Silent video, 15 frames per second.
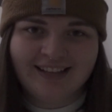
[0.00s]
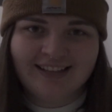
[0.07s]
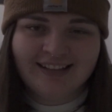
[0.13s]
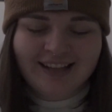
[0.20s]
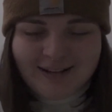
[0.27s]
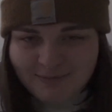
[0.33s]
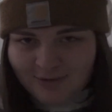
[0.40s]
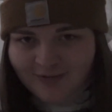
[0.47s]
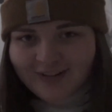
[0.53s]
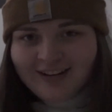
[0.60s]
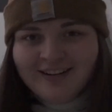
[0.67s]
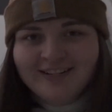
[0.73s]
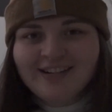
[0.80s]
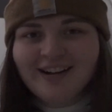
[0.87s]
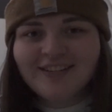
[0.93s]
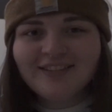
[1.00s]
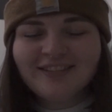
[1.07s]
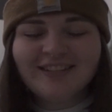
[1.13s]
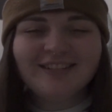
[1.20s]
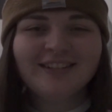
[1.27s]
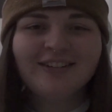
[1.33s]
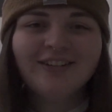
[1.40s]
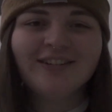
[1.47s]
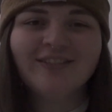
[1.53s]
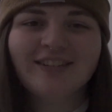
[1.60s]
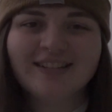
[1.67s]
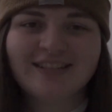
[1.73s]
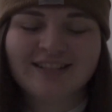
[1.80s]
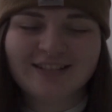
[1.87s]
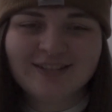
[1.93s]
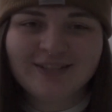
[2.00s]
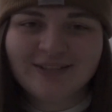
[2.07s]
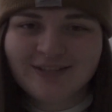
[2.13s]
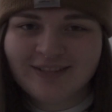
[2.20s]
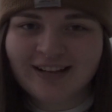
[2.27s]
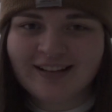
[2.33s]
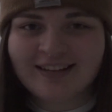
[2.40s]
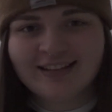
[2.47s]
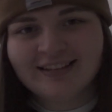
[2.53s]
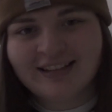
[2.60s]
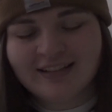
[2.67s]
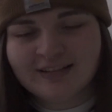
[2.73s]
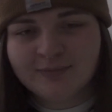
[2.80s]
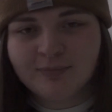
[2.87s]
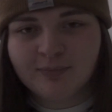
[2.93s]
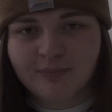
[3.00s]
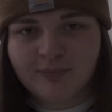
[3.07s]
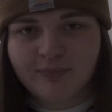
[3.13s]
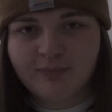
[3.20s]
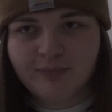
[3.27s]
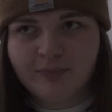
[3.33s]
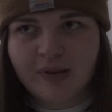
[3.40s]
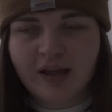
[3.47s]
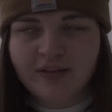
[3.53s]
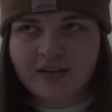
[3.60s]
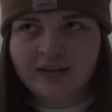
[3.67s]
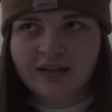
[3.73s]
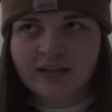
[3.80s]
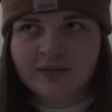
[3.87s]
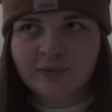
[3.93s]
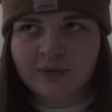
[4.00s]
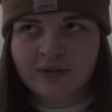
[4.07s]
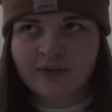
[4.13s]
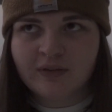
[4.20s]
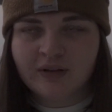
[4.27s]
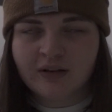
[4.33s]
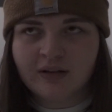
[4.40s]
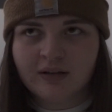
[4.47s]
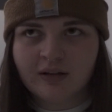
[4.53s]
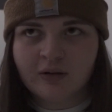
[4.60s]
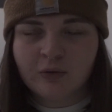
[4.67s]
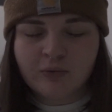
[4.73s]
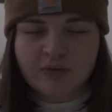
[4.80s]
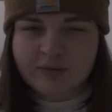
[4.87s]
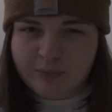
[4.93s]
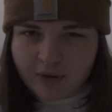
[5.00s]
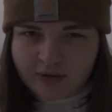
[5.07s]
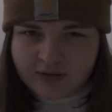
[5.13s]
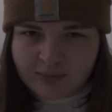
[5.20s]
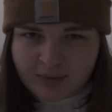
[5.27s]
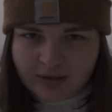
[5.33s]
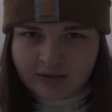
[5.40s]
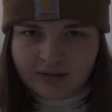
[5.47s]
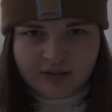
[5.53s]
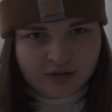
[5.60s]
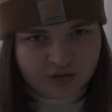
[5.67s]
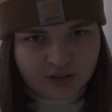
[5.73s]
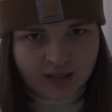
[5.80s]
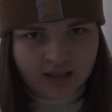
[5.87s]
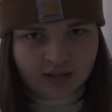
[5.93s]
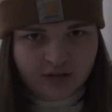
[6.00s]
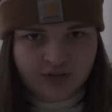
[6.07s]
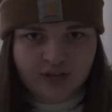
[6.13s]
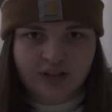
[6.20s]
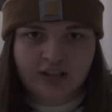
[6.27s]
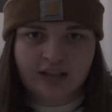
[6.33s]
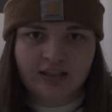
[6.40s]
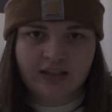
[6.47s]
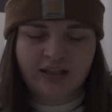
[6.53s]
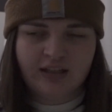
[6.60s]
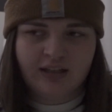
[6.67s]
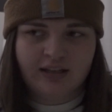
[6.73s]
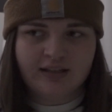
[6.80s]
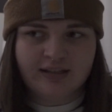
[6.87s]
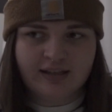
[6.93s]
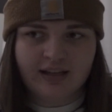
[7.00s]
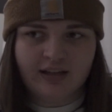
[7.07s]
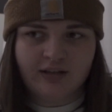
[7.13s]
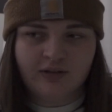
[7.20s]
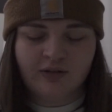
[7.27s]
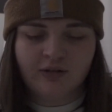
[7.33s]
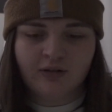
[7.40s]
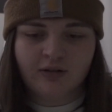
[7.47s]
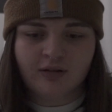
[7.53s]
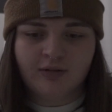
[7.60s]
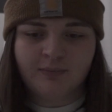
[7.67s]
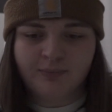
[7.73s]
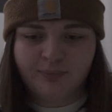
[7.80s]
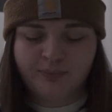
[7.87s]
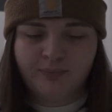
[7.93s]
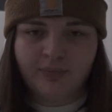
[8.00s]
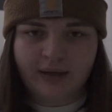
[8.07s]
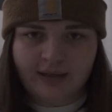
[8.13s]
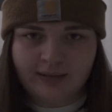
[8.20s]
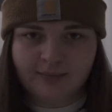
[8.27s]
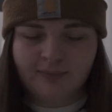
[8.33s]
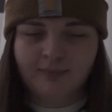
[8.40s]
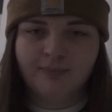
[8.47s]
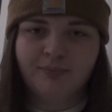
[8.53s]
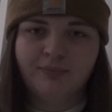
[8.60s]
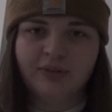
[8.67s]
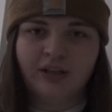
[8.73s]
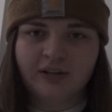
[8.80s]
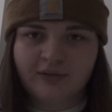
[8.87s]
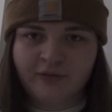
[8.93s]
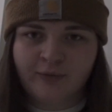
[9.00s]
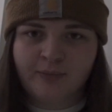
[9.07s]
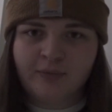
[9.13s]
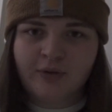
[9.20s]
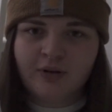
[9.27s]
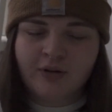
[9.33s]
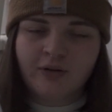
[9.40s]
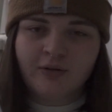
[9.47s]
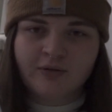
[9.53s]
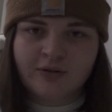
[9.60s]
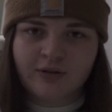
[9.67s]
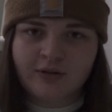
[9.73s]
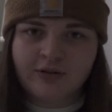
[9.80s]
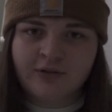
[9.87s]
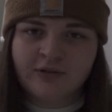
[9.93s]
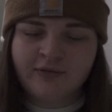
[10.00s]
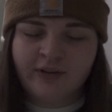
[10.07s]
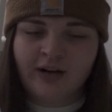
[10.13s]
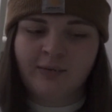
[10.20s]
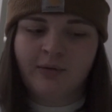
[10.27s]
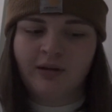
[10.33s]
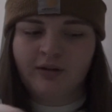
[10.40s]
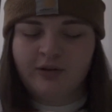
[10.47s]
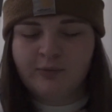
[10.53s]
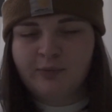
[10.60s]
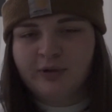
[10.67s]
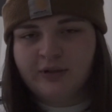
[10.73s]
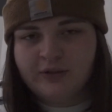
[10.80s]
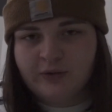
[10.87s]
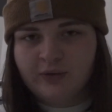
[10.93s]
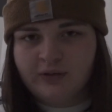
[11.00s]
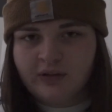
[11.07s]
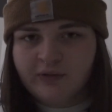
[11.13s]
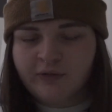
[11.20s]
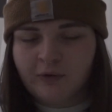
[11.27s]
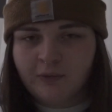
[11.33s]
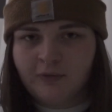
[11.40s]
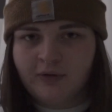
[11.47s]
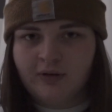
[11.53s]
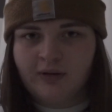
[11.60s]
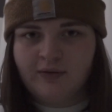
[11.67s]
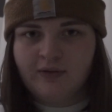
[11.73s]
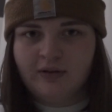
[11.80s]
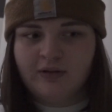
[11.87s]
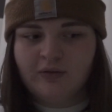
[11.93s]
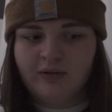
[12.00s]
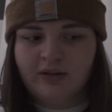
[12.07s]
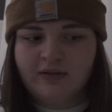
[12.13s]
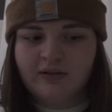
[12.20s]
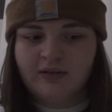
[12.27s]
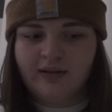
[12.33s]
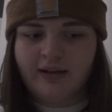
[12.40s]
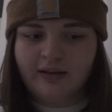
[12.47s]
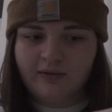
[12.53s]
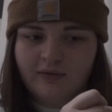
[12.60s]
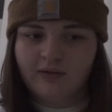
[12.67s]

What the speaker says: came over here not really knowing what to do, and I think that's one of the coolest parts about an exchange, is that you're like plucked from your culture and your environment and you're put into a different one, and then you get to like